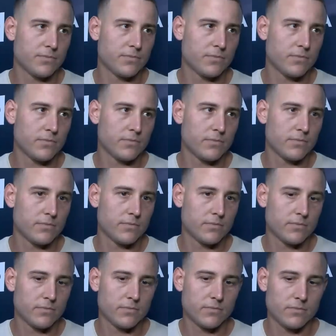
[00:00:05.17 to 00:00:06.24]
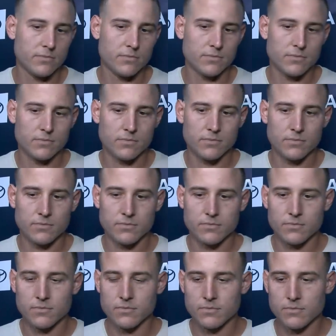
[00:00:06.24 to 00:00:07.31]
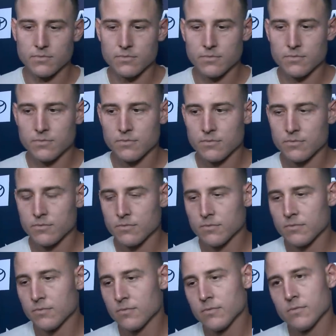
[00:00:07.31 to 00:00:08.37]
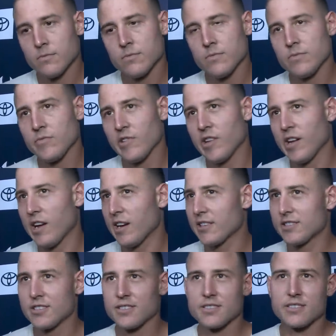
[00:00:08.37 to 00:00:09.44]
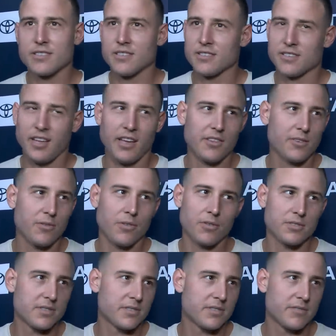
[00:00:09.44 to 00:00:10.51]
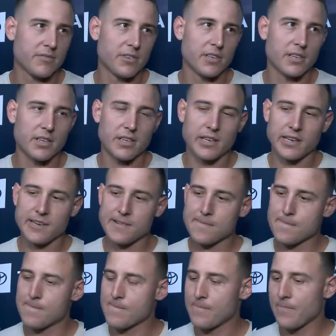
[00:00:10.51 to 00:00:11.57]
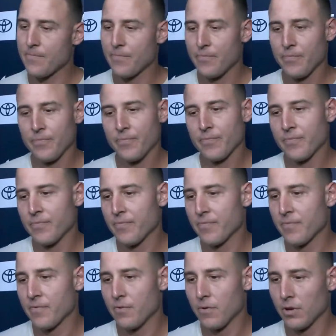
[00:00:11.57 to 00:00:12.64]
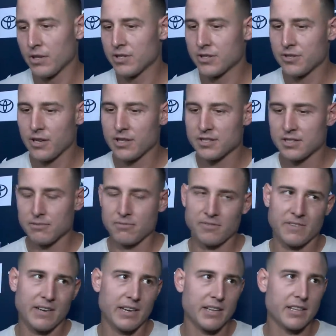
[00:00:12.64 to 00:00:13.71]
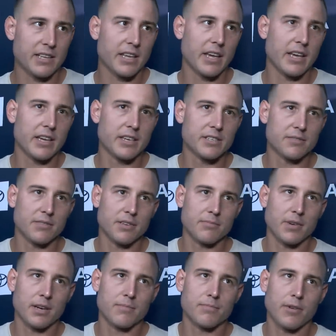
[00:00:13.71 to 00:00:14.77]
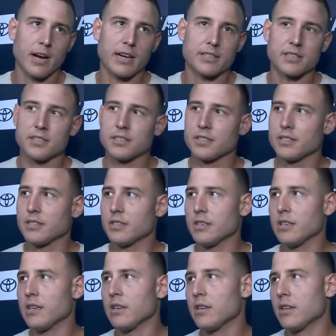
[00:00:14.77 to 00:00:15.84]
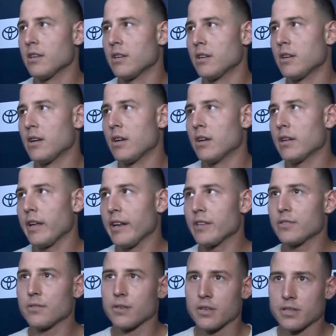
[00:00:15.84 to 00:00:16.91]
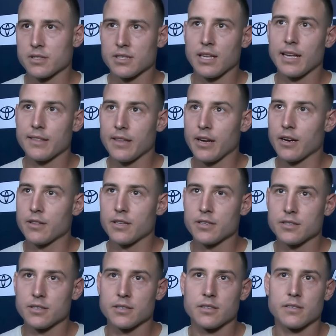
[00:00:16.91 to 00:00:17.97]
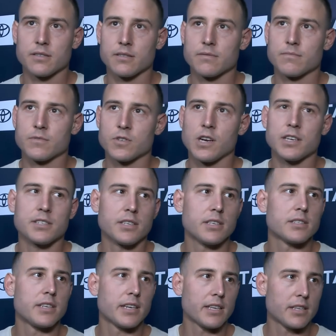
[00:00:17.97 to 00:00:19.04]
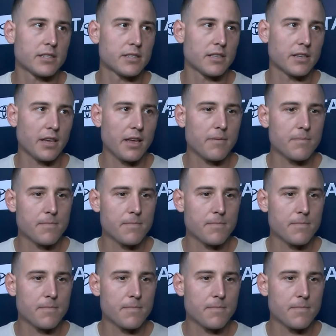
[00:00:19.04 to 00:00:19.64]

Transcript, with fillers: What's been clicking for you at the plate over the last week? Uh, just just staying the course, really. Um, really just trying to simplify it in the cage and in my practice and uh, get into a good slot there and then just trust it and take it into the game.